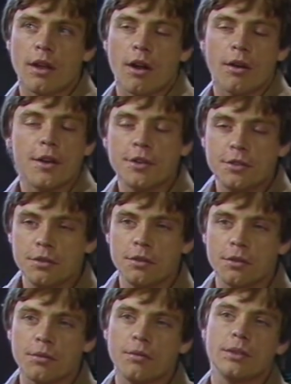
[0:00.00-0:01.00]
are
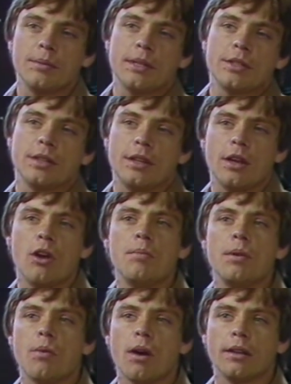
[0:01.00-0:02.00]
untrue, especially the
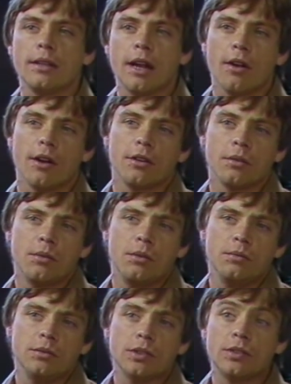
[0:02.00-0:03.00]
Obi-Wan character,
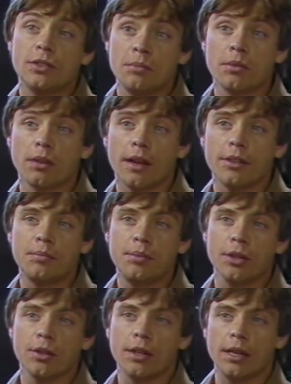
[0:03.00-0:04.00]
who just symbolized
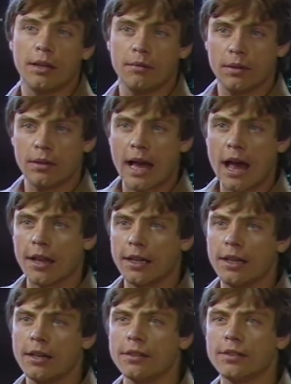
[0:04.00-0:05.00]
purity. And
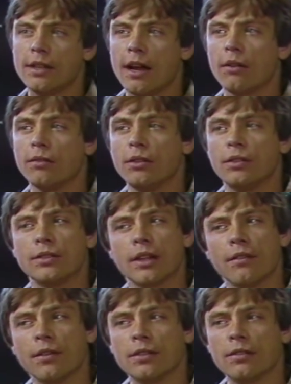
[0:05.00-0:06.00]
Alec Guinness now, you
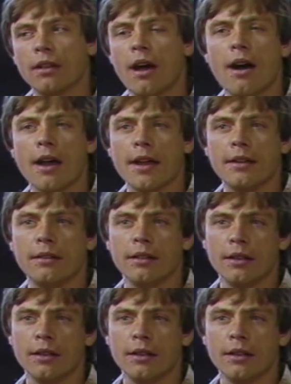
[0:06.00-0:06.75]
discover, has lied